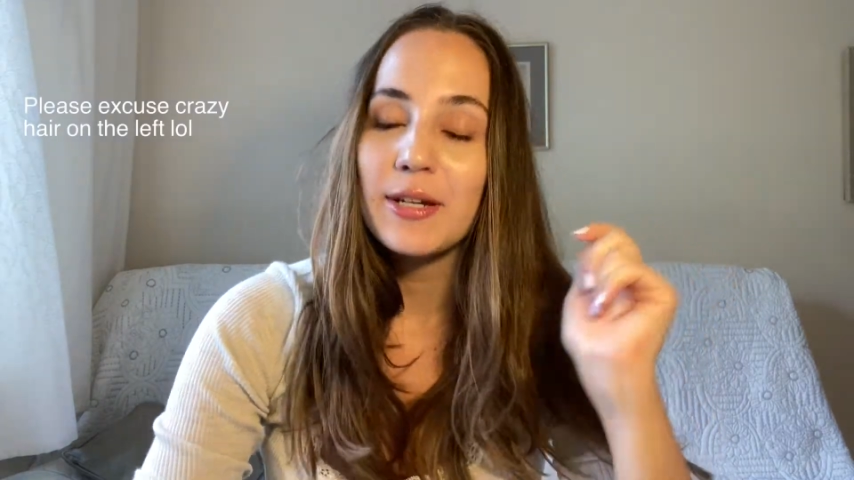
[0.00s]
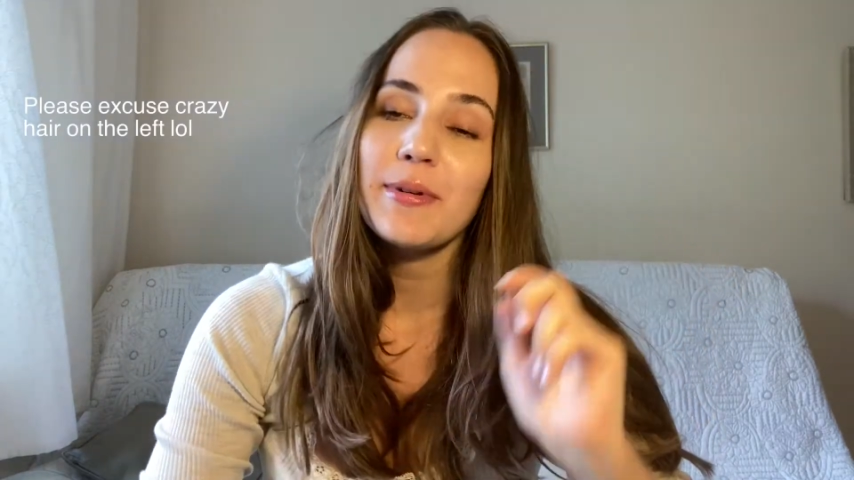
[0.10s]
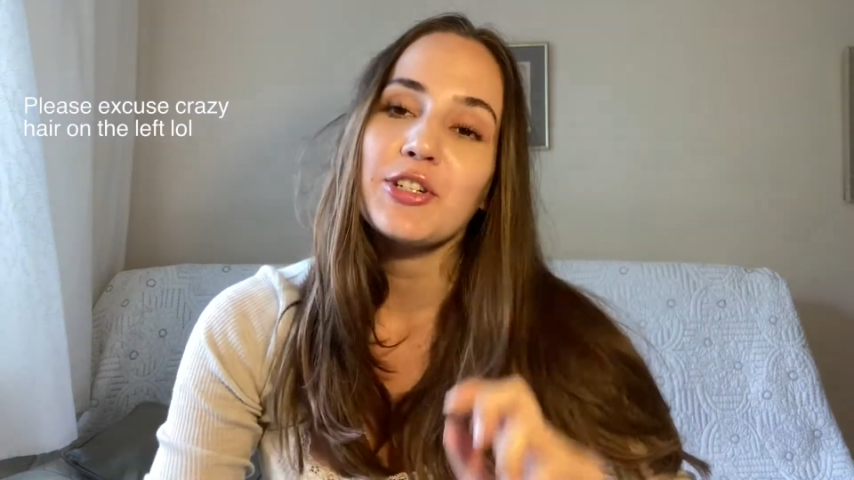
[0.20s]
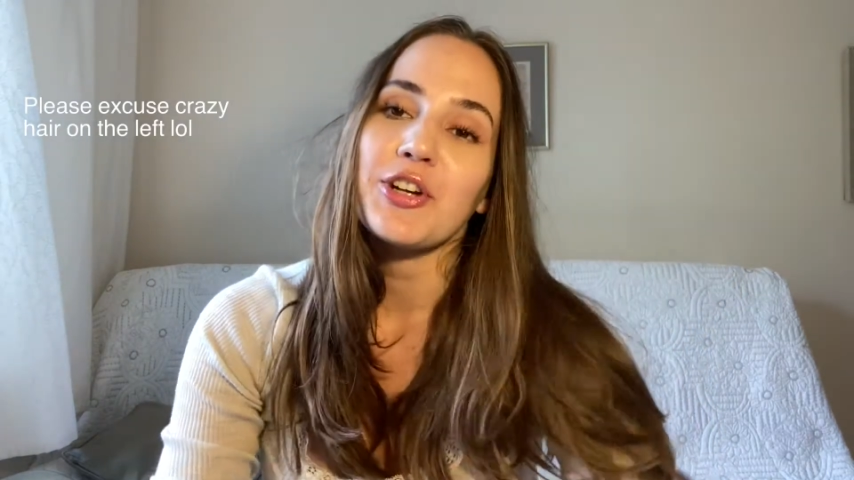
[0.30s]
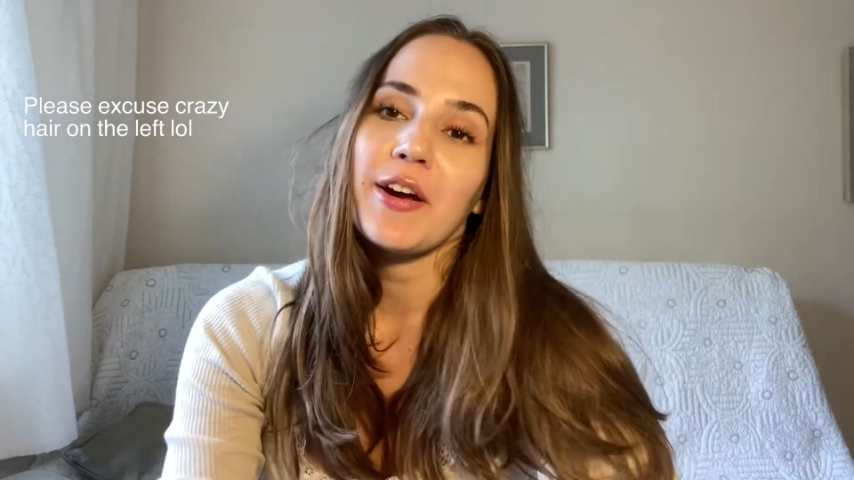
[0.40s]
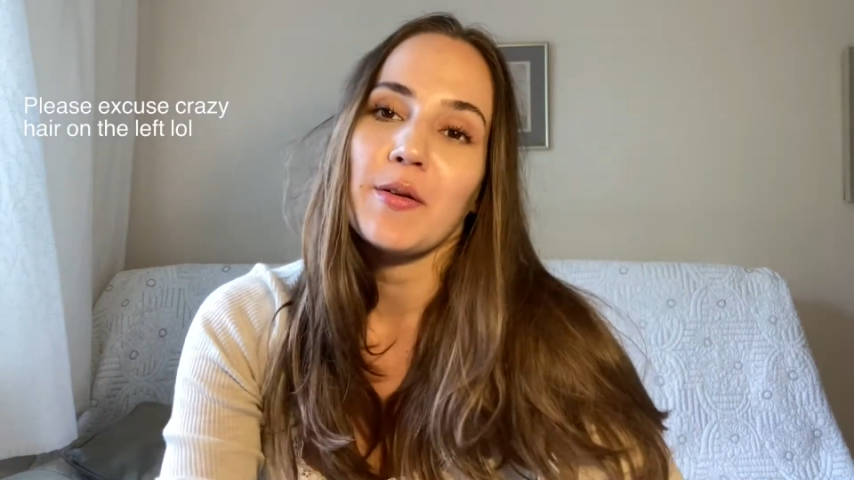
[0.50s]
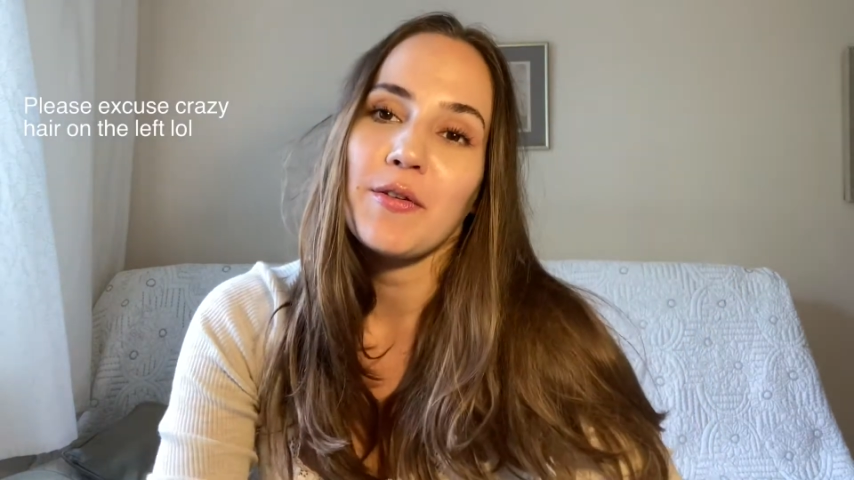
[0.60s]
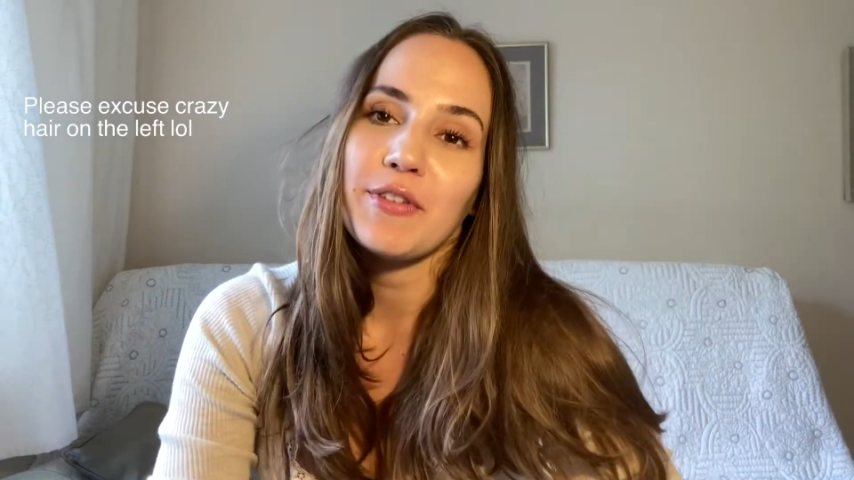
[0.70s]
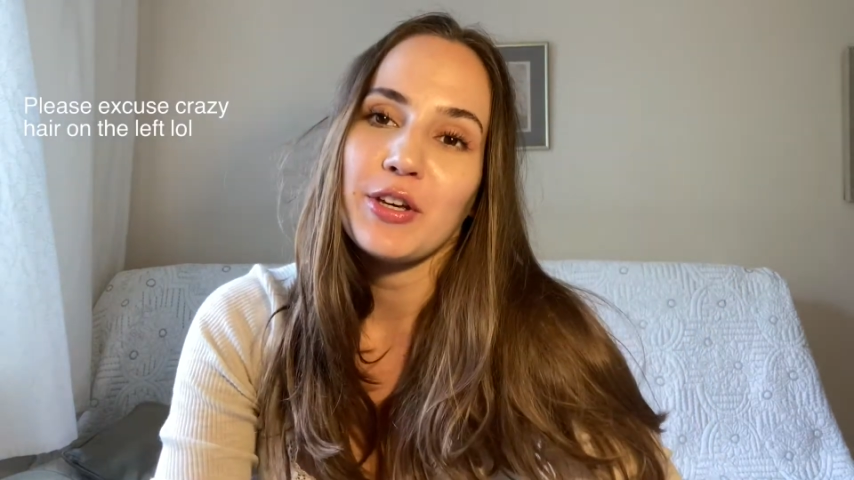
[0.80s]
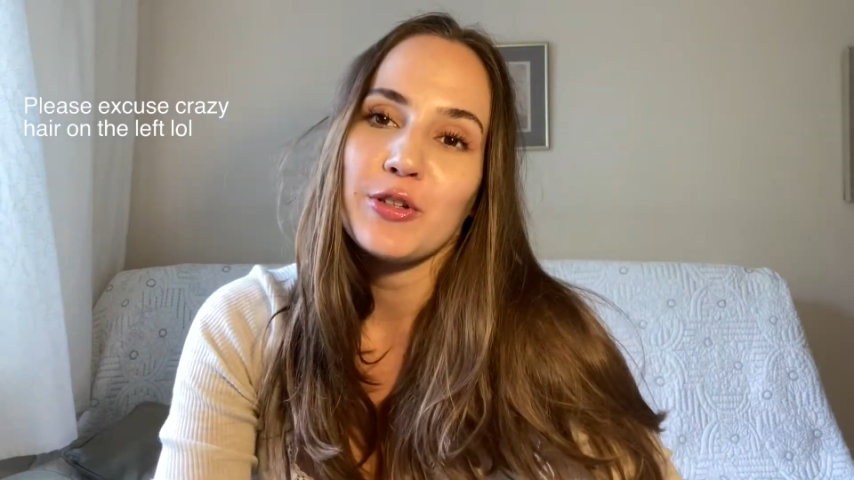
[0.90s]
to be sharing
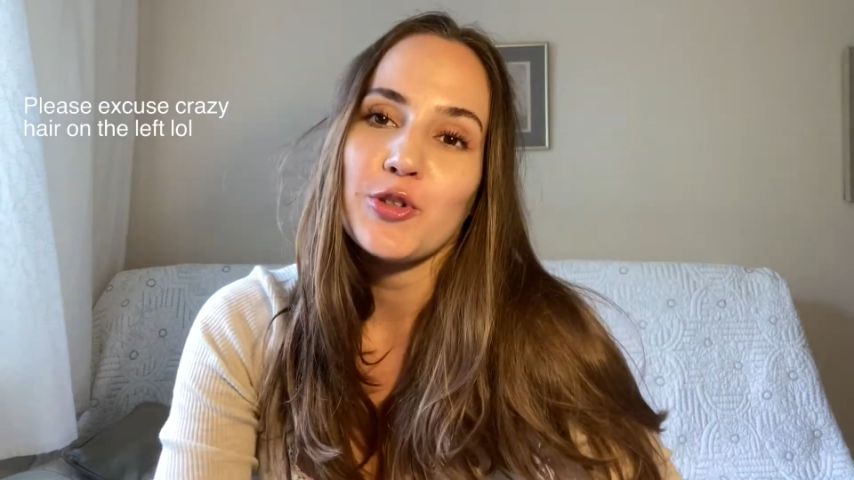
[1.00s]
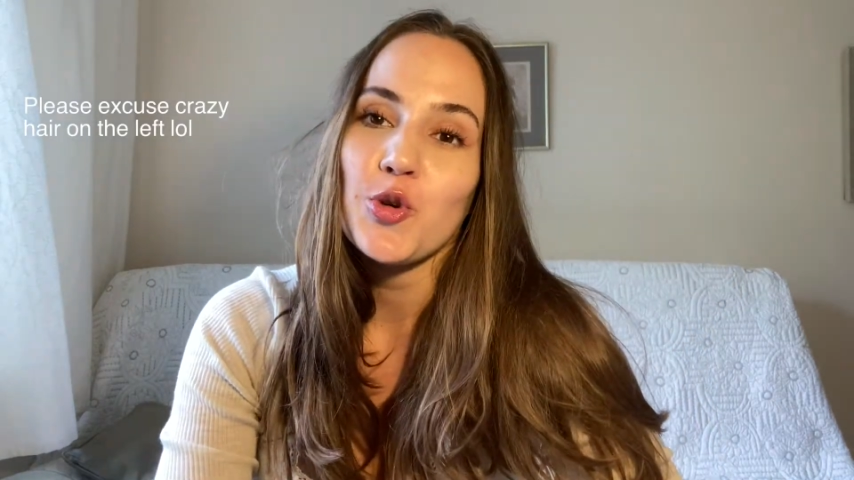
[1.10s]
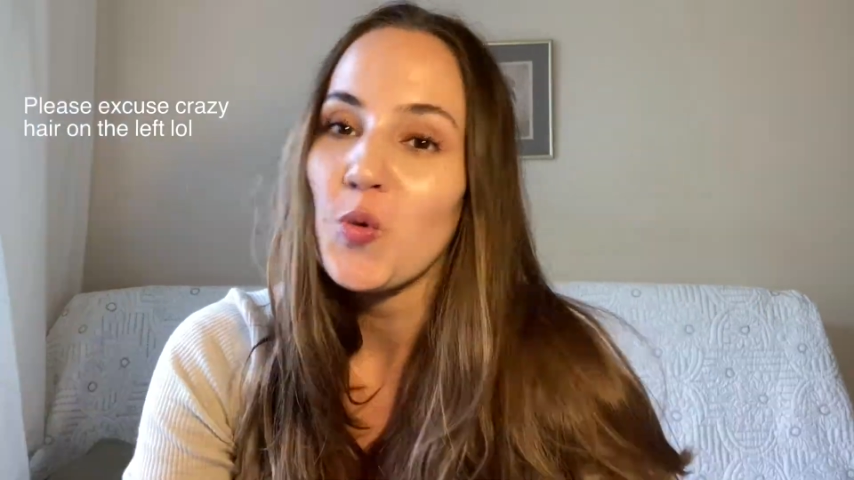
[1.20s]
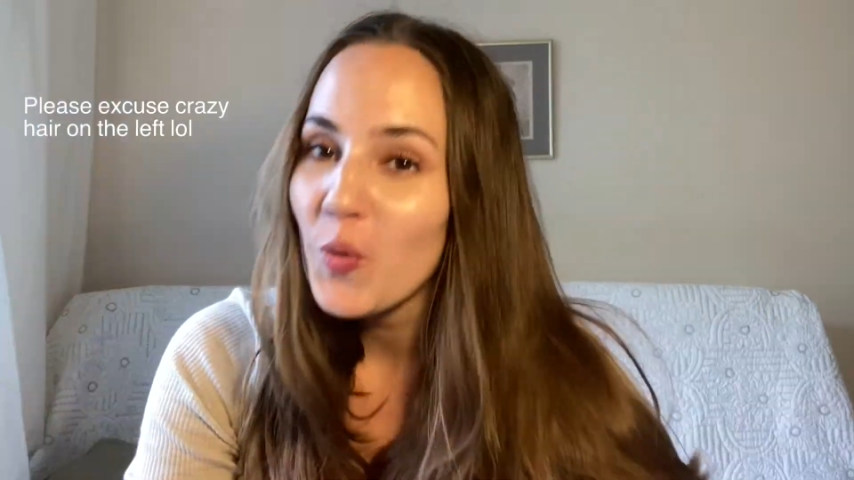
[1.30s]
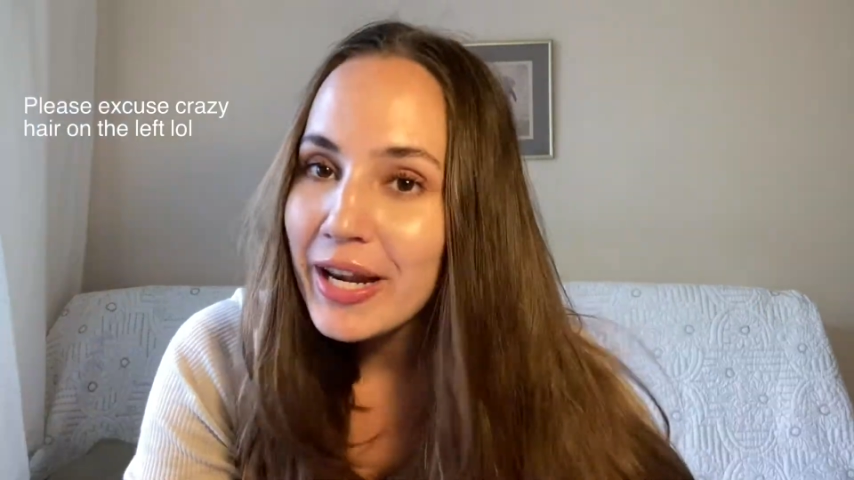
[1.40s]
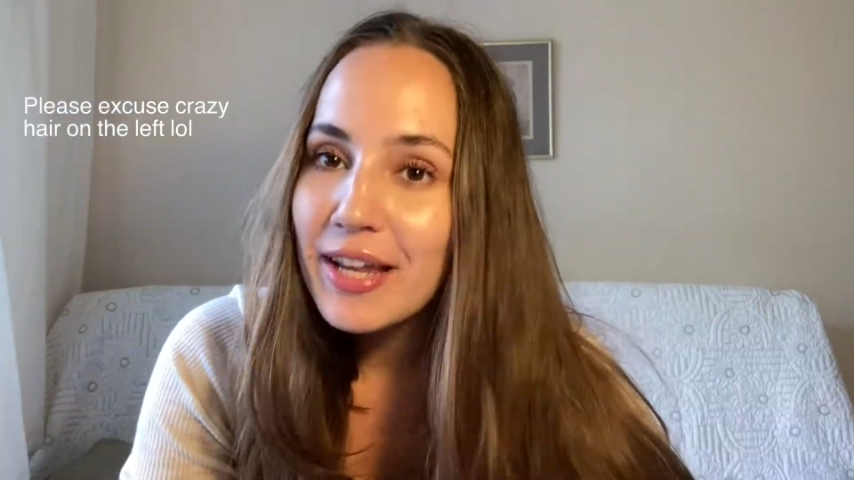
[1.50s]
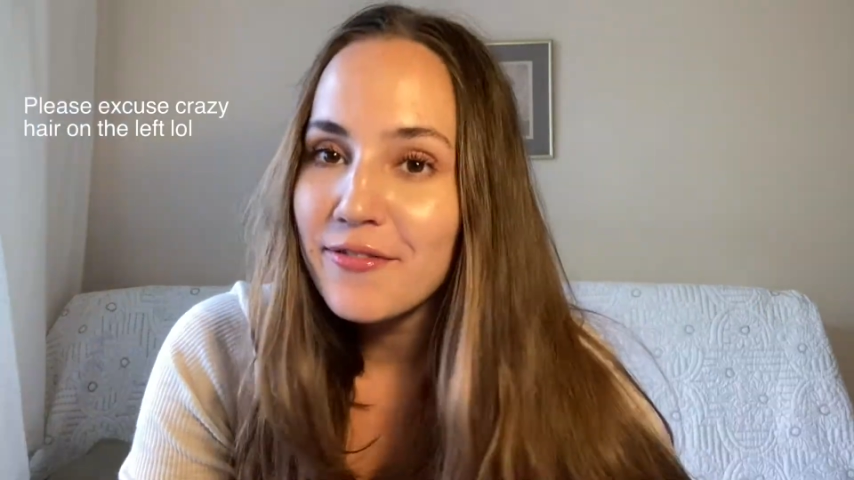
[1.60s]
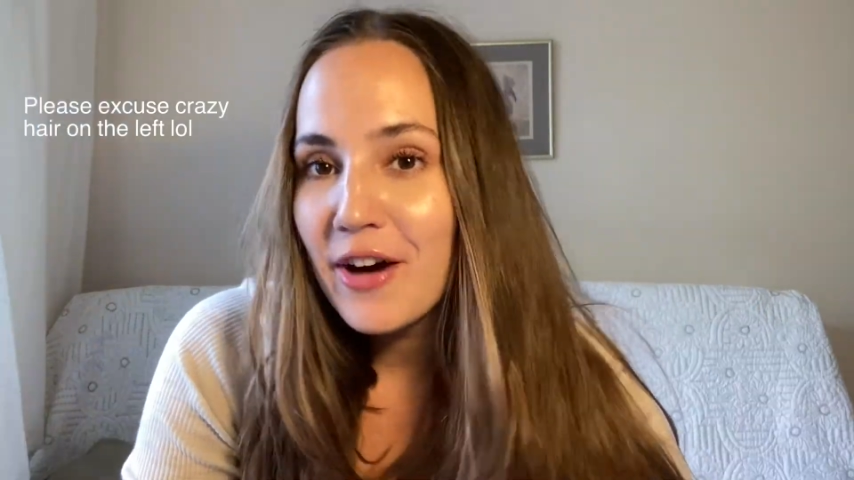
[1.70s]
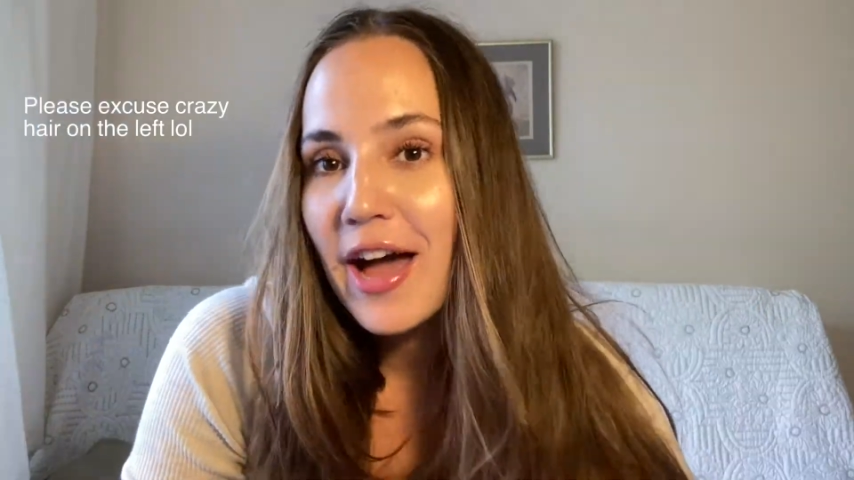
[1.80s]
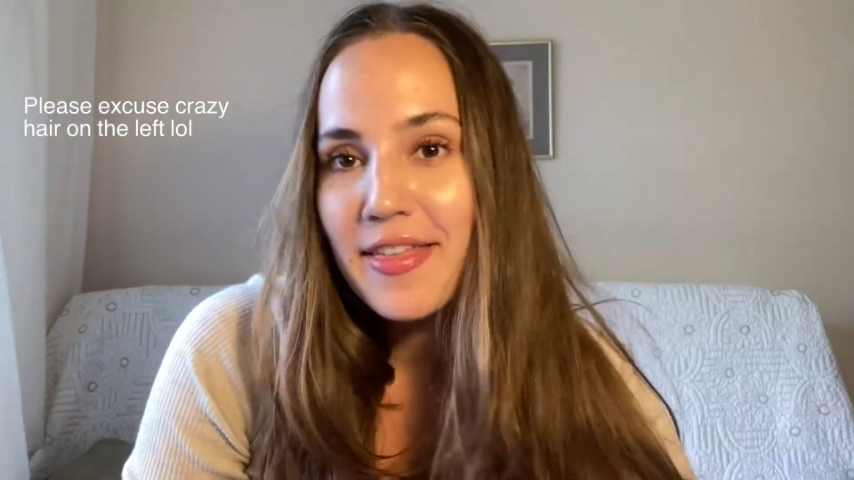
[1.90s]
with you
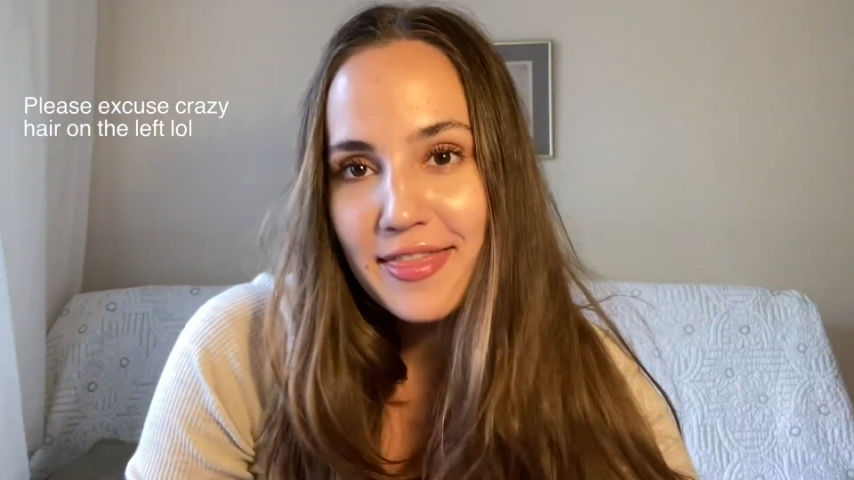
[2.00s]
25